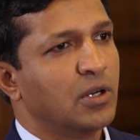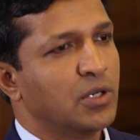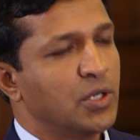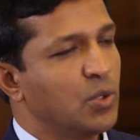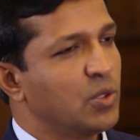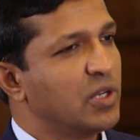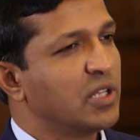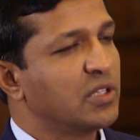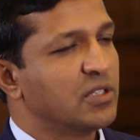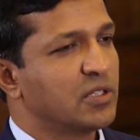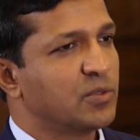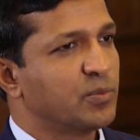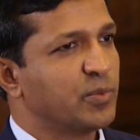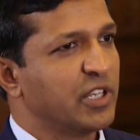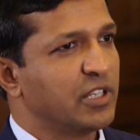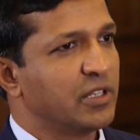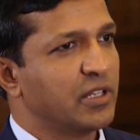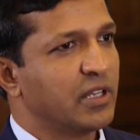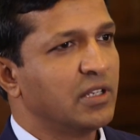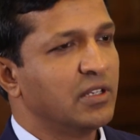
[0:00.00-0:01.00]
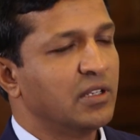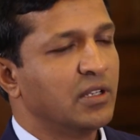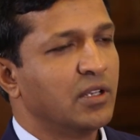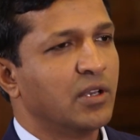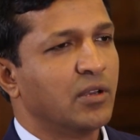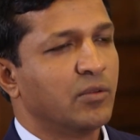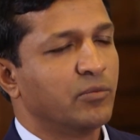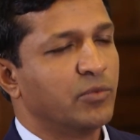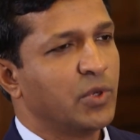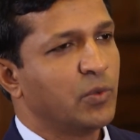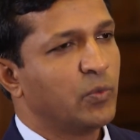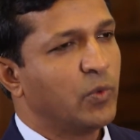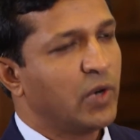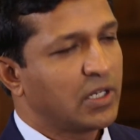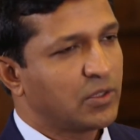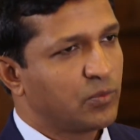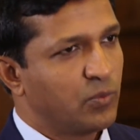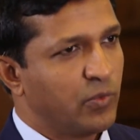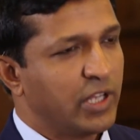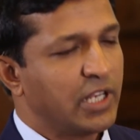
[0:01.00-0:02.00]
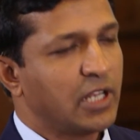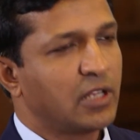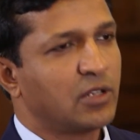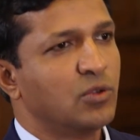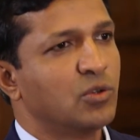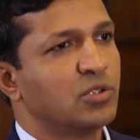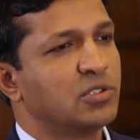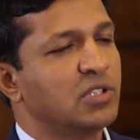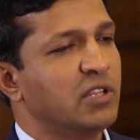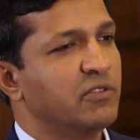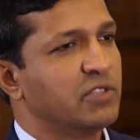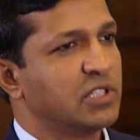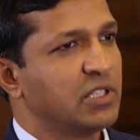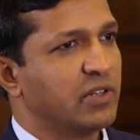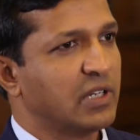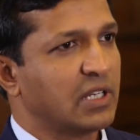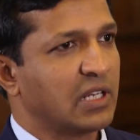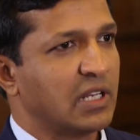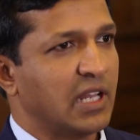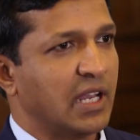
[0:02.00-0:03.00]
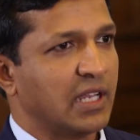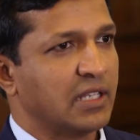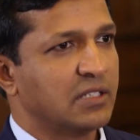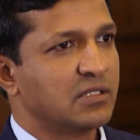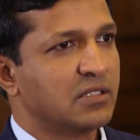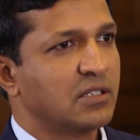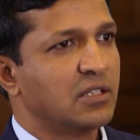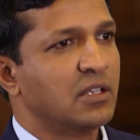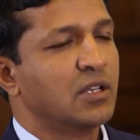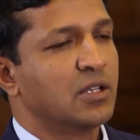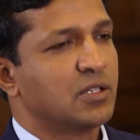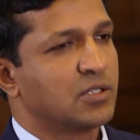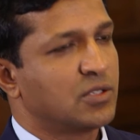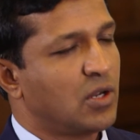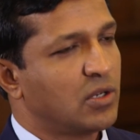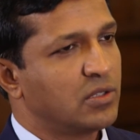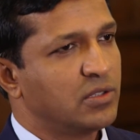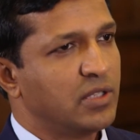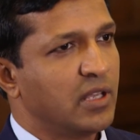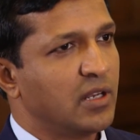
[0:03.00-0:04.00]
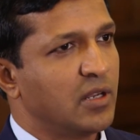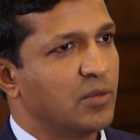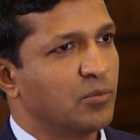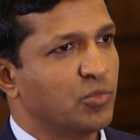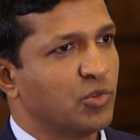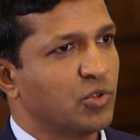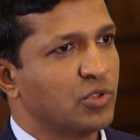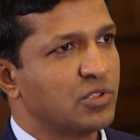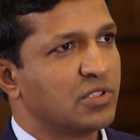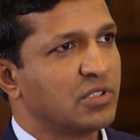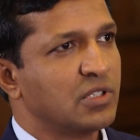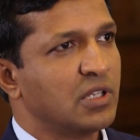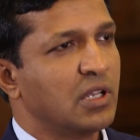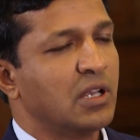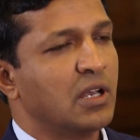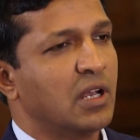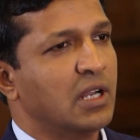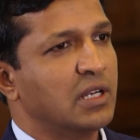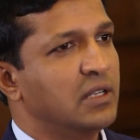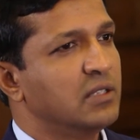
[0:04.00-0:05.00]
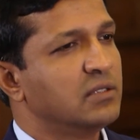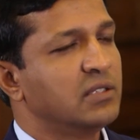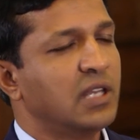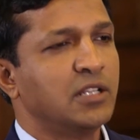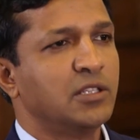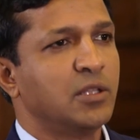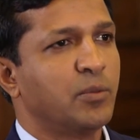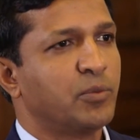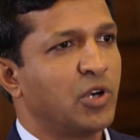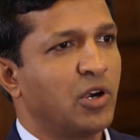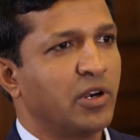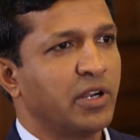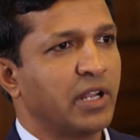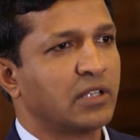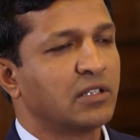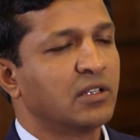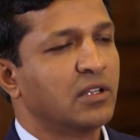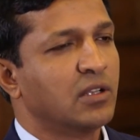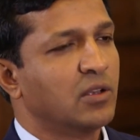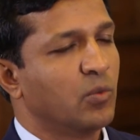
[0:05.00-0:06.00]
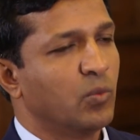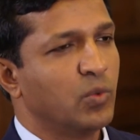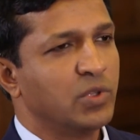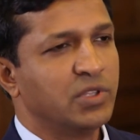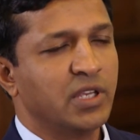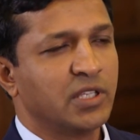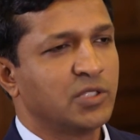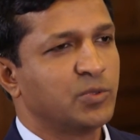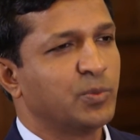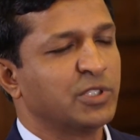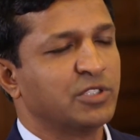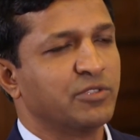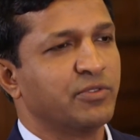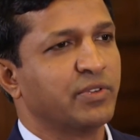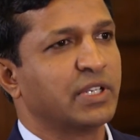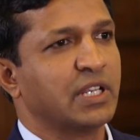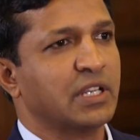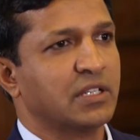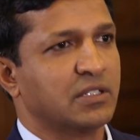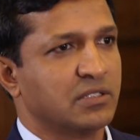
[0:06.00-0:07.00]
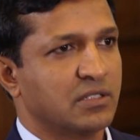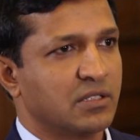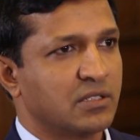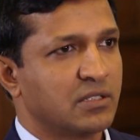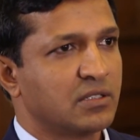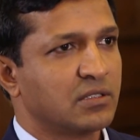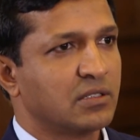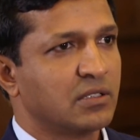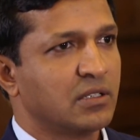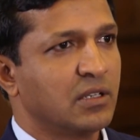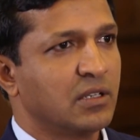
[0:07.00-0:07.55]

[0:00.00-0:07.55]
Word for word: During this period, we worked very closely with our clients, sought their inputs and designed the product with their specifications.